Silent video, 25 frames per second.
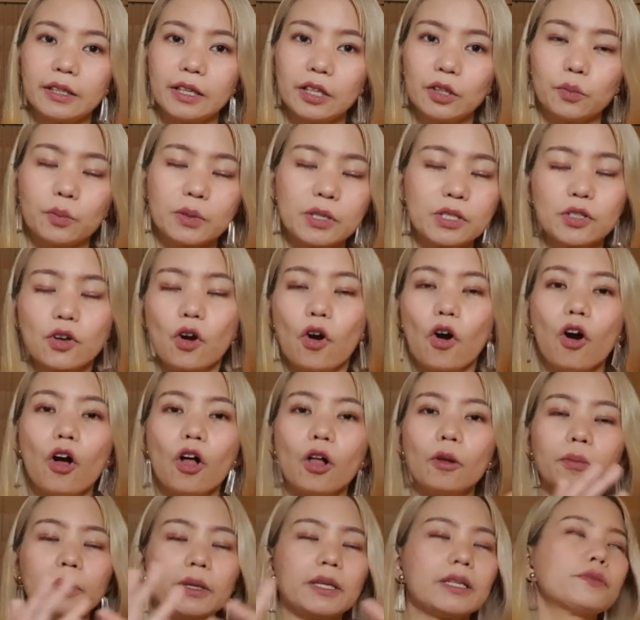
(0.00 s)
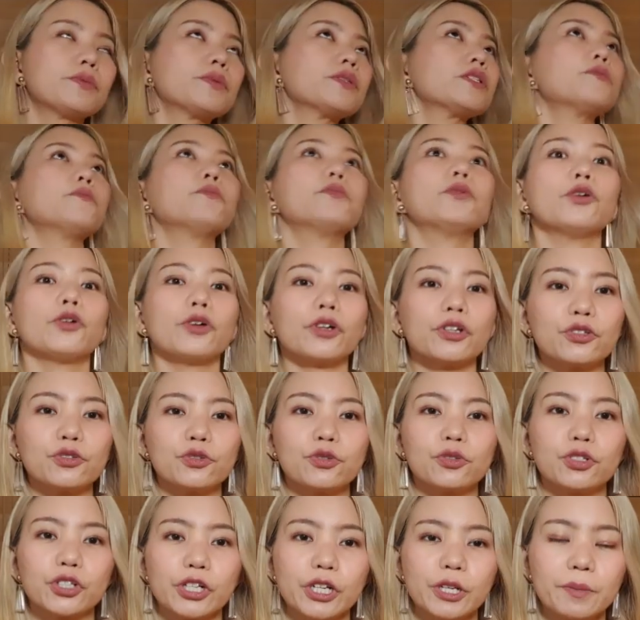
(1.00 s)
it was pure
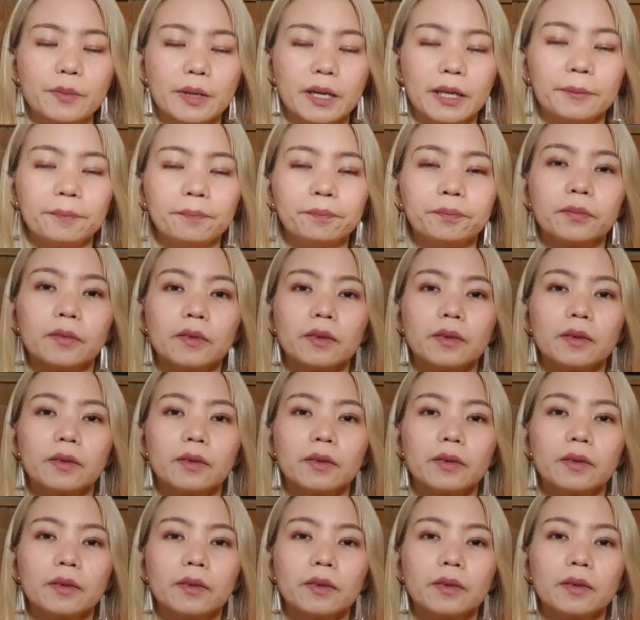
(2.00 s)
German.